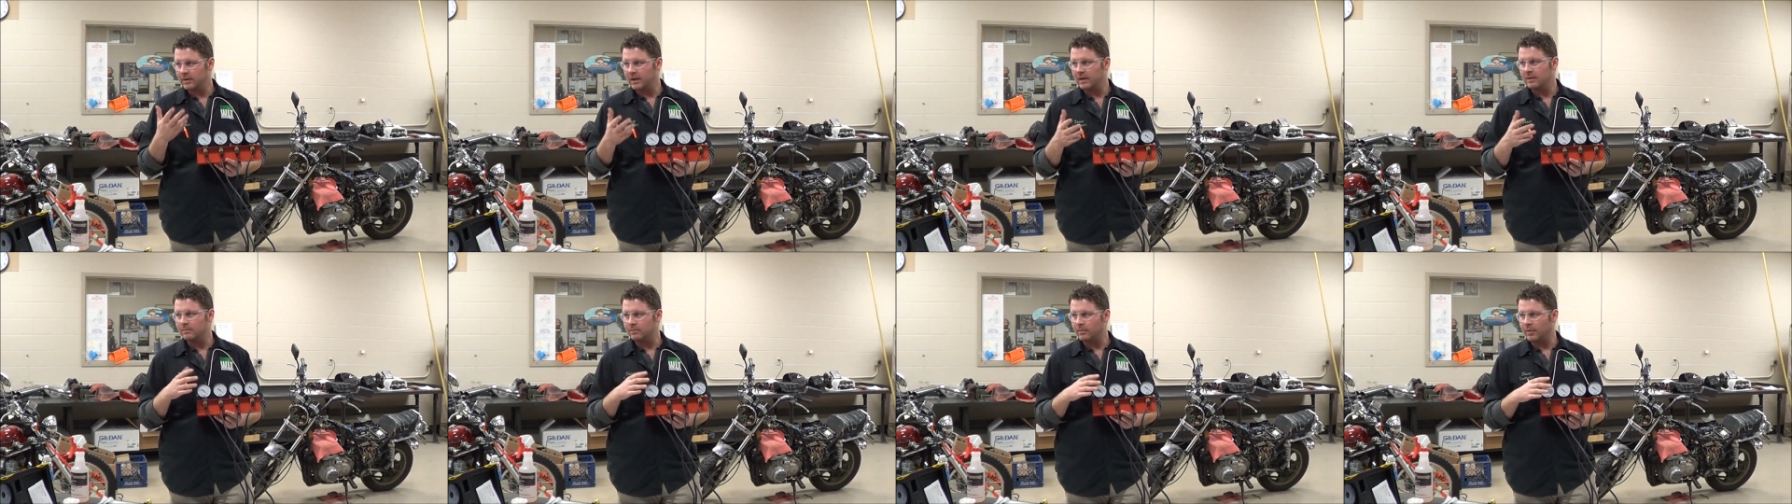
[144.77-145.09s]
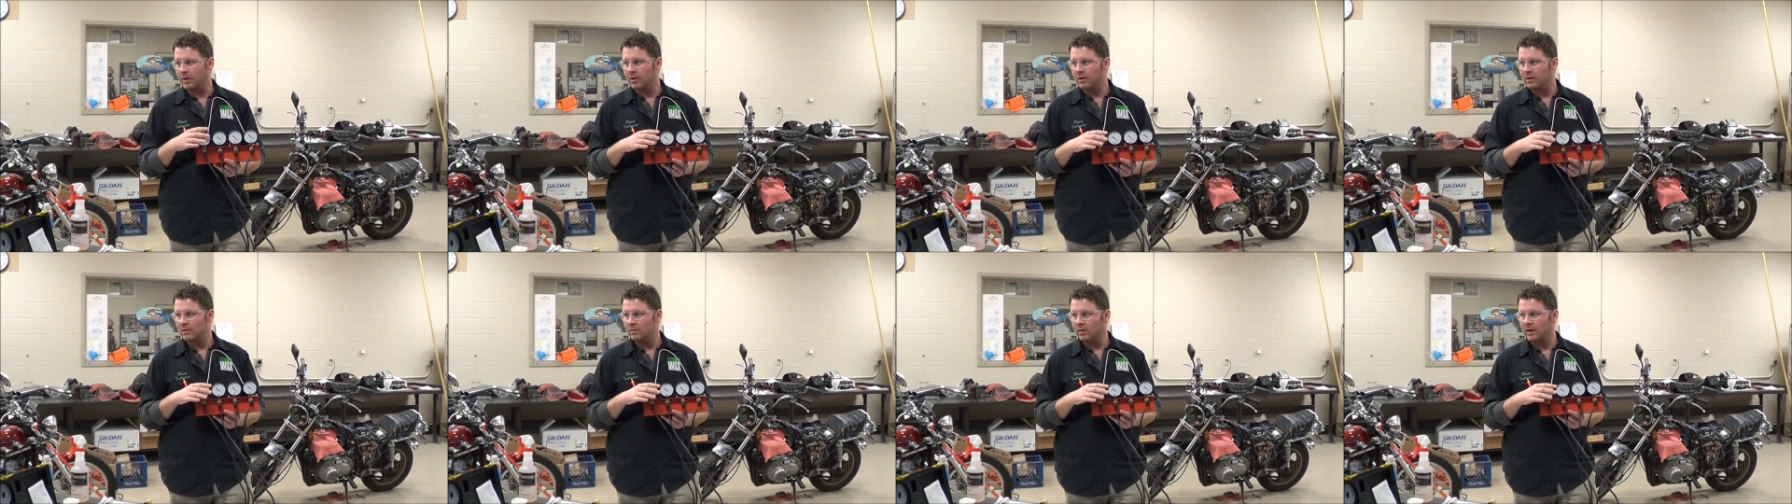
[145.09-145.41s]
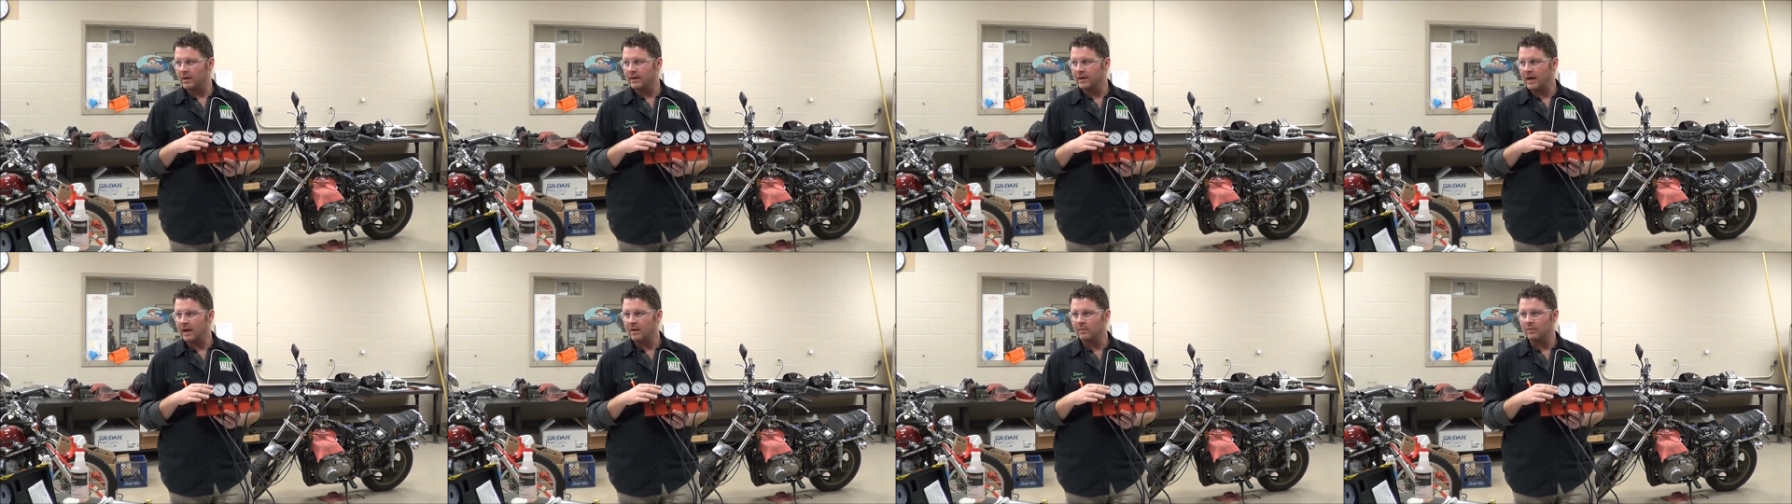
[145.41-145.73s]
getting burnt and
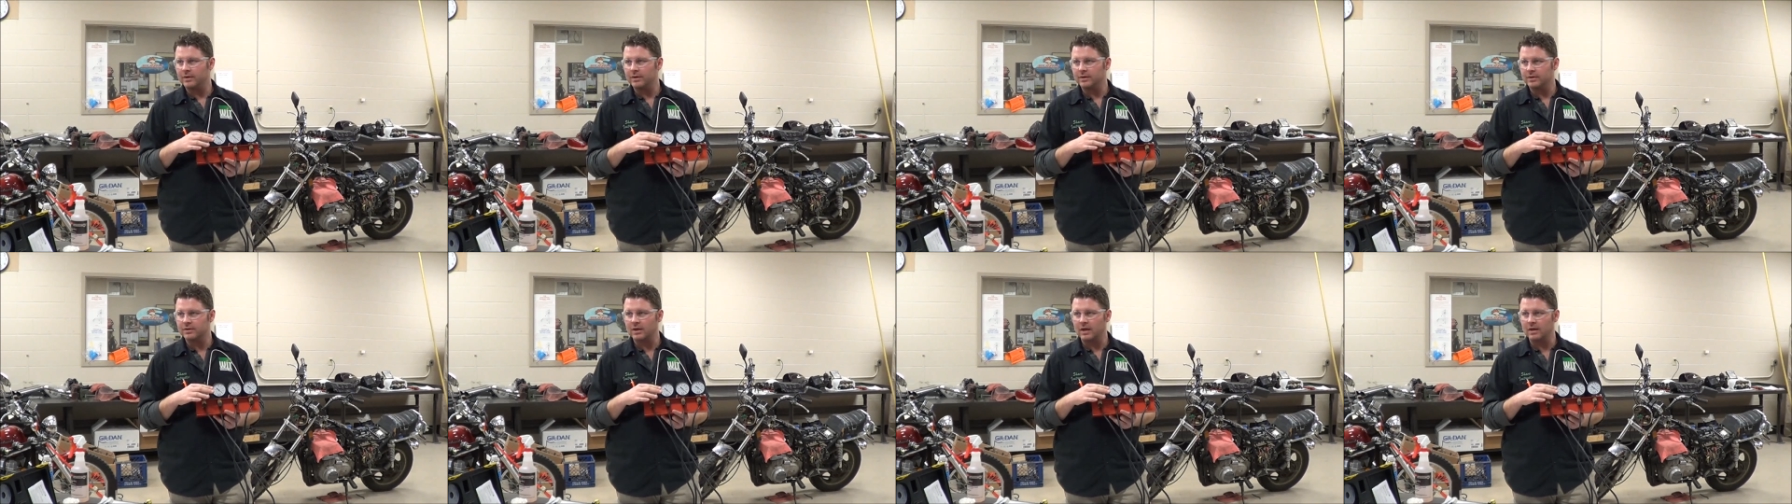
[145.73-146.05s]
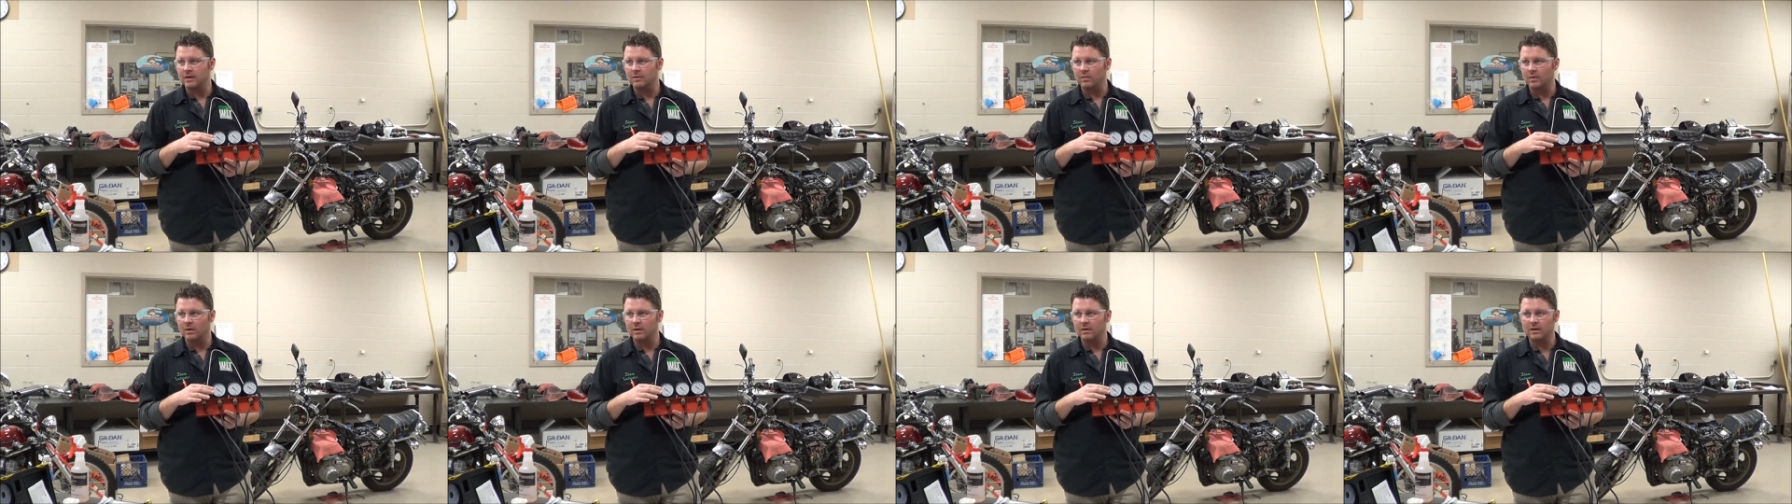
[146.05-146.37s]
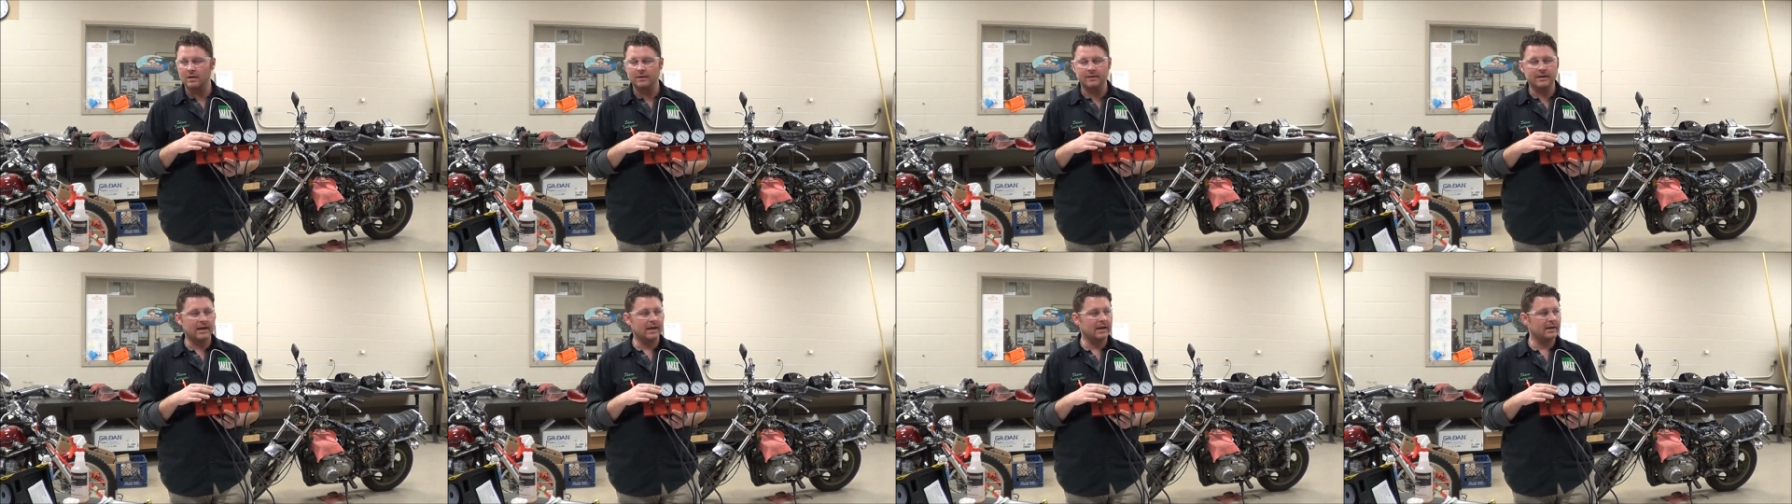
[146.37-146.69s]
whatnot when you're trying to work
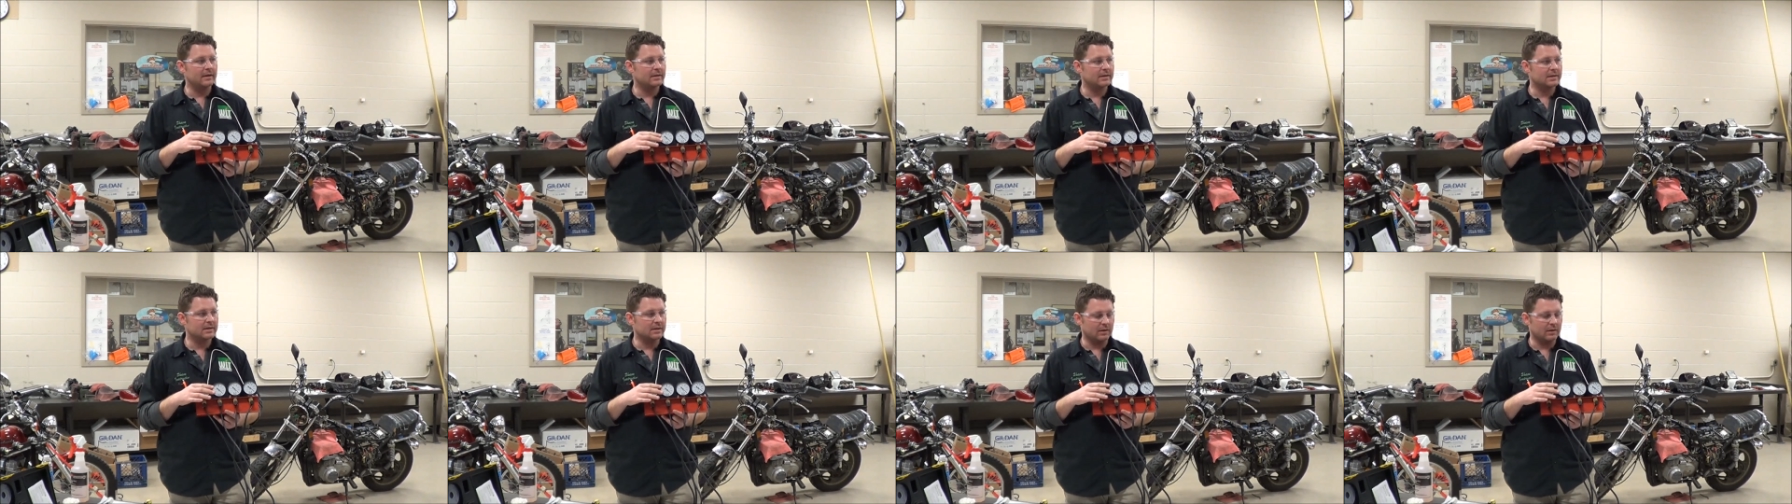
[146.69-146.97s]
on that.